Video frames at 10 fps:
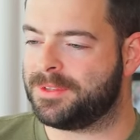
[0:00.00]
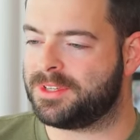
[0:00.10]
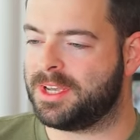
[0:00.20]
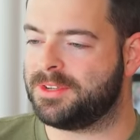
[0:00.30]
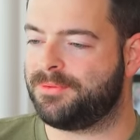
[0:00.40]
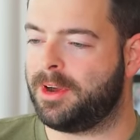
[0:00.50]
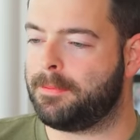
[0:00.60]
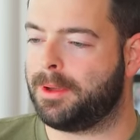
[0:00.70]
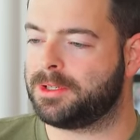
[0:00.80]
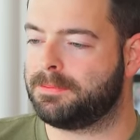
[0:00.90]
It says, fair
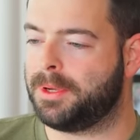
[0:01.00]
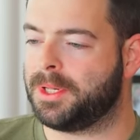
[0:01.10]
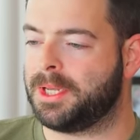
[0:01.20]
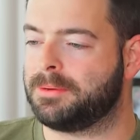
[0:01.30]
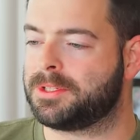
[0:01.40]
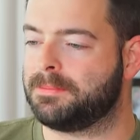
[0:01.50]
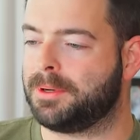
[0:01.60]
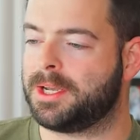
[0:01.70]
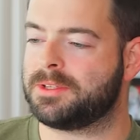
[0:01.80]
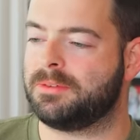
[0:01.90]
Belgian pale ale with some
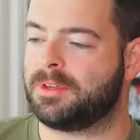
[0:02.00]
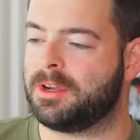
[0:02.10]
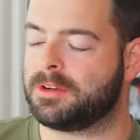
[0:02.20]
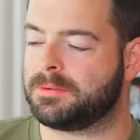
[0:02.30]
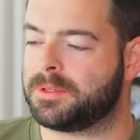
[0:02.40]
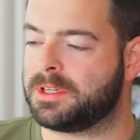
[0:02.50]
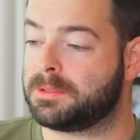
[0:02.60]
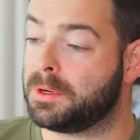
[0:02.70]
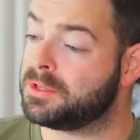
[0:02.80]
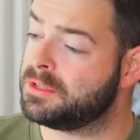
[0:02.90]
positive characteristics
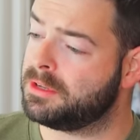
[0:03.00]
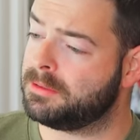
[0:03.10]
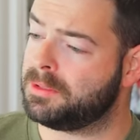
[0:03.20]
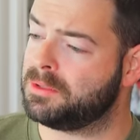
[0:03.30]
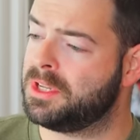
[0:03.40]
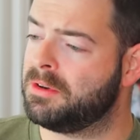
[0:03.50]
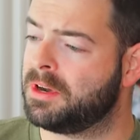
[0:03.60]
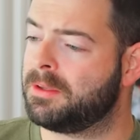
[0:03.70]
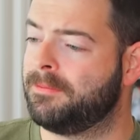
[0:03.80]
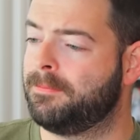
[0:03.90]
present, though the
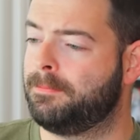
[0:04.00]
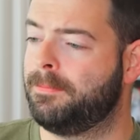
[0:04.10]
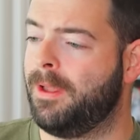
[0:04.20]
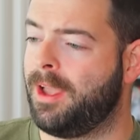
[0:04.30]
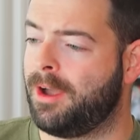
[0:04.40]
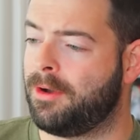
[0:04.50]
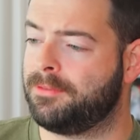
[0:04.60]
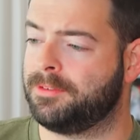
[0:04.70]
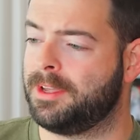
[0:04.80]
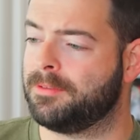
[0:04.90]
butyric
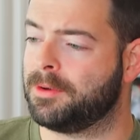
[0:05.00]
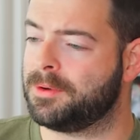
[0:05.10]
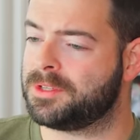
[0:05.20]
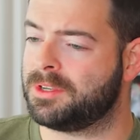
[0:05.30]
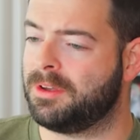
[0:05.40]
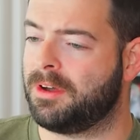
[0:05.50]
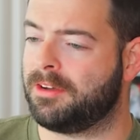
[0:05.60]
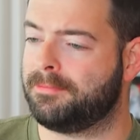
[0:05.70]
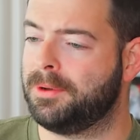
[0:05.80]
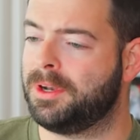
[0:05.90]
off flavor was
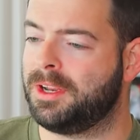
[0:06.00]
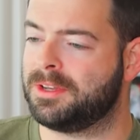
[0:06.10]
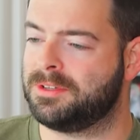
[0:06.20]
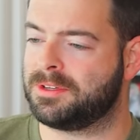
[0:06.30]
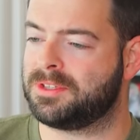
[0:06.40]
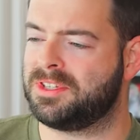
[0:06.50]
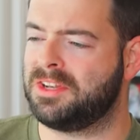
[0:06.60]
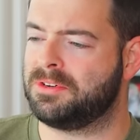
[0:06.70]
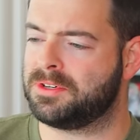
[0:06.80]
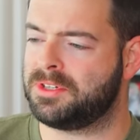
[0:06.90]
off putting and took
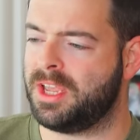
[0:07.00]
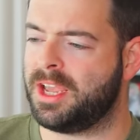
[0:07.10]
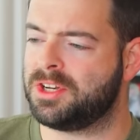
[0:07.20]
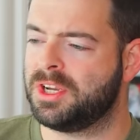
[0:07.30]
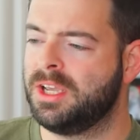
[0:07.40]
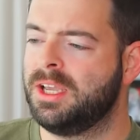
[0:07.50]
center stage.